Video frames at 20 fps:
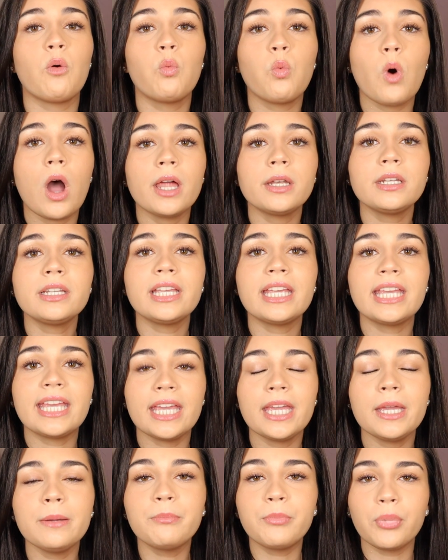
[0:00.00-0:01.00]
one
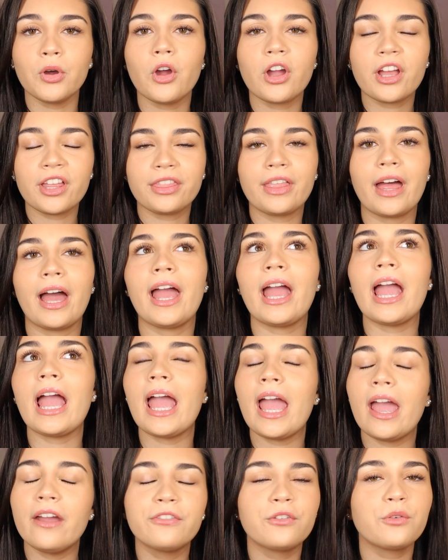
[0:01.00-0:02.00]
key book that
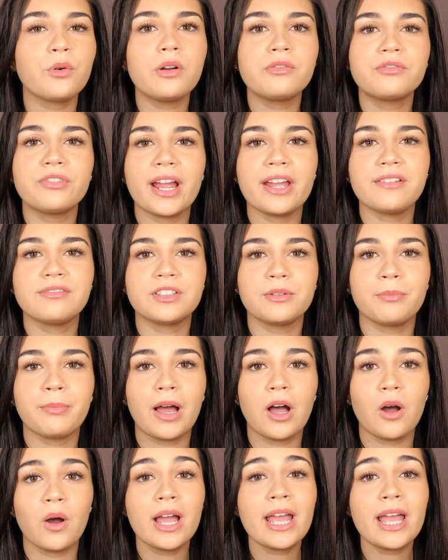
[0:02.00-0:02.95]
everyone raves about,